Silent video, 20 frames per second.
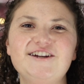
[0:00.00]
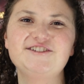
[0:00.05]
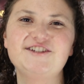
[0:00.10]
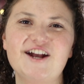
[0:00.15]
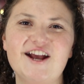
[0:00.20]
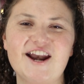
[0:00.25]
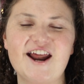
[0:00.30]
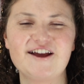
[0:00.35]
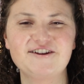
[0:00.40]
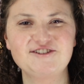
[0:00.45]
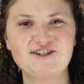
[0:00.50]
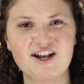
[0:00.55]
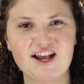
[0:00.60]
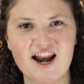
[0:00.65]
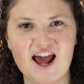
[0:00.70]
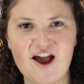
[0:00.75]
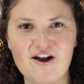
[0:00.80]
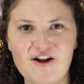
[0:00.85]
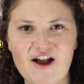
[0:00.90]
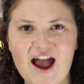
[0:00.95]
check it
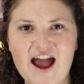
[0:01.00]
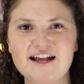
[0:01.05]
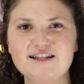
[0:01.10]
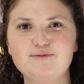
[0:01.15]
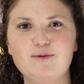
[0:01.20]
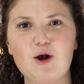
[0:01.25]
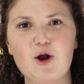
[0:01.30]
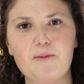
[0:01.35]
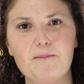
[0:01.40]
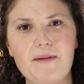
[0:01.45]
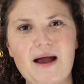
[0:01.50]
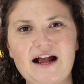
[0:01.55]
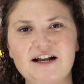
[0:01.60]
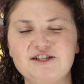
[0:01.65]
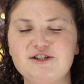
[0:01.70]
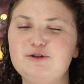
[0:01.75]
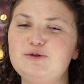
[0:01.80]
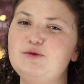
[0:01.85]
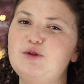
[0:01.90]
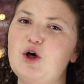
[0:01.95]
out guys. Welcome back
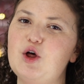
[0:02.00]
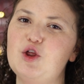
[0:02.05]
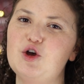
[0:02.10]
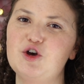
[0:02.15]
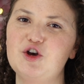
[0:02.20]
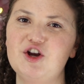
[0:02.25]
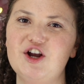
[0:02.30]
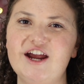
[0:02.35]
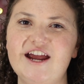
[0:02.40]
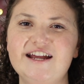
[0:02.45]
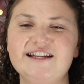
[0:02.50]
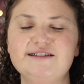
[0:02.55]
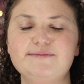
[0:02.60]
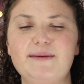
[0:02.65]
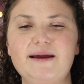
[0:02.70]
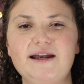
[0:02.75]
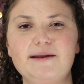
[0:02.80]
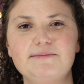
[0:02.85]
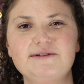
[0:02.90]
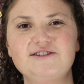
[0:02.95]
to loloCreates.
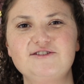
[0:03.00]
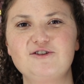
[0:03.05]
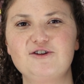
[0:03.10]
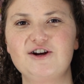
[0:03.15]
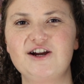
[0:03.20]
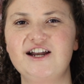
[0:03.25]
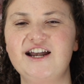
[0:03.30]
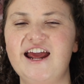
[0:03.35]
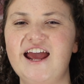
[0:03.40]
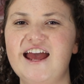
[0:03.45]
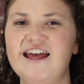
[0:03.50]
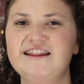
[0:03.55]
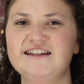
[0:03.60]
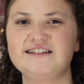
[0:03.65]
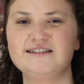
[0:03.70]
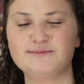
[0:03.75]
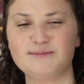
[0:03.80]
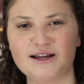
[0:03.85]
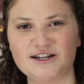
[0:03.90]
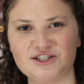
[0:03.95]
My name is Lauren and this
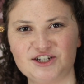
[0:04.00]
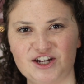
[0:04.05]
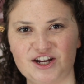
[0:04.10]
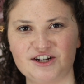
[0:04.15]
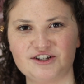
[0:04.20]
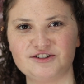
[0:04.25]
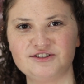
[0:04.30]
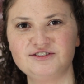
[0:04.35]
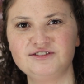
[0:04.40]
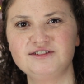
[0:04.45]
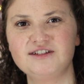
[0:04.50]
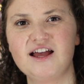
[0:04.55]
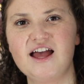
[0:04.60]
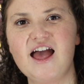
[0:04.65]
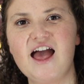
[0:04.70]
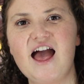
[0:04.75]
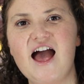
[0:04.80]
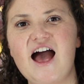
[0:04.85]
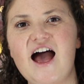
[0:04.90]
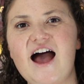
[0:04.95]
is my channel.
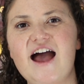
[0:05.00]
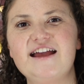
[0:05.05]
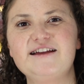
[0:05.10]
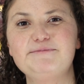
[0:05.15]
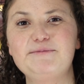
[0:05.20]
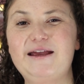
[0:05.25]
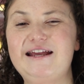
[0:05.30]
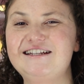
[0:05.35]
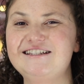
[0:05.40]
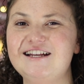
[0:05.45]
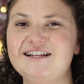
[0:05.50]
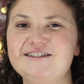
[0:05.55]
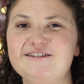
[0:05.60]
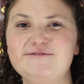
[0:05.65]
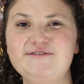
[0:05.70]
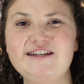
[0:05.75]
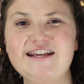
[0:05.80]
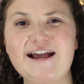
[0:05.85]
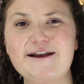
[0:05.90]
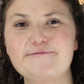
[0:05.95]
I make tons of
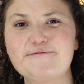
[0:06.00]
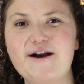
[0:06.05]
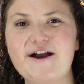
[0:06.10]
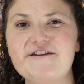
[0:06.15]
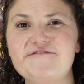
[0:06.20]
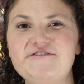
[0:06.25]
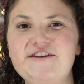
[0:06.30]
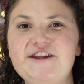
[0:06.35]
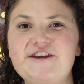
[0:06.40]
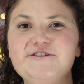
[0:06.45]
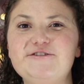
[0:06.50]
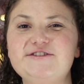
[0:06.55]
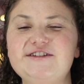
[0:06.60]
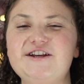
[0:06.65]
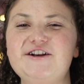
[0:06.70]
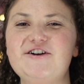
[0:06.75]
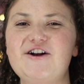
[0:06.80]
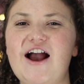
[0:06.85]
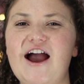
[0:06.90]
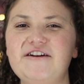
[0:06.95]
DIY videos
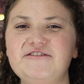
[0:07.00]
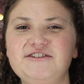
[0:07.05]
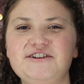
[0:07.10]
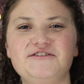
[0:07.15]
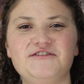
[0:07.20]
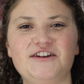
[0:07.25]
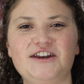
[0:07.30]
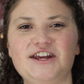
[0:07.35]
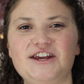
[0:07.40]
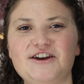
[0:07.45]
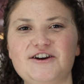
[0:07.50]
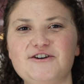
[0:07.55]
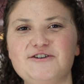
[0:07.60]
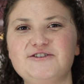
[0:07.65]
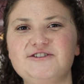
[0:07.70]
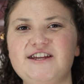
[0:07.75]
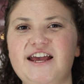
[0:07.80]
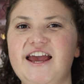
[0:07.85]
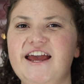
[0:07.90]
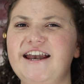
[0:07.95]
and crafty
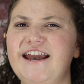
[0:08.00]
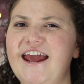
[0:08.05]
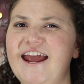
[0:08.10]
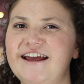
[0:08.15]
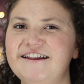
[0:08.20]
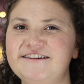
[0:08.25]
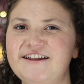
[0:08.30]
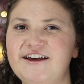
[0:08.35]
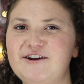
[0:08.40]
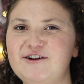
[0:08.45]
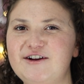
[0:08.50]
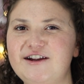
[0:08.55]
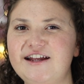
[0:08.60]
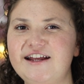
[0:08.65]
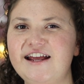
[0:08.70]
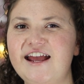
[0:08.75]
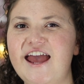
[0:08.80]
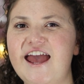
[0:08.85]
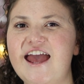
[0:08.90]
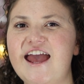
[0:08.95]
videos and hand
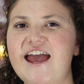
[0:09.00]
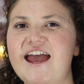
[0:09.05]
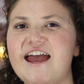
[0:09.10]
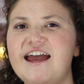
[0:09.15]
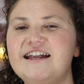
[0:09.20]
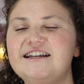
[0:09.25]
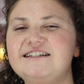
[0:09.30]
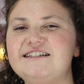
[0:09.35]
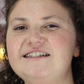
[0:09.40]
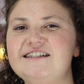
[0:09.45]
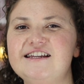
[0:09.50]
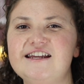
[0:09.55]
lettering and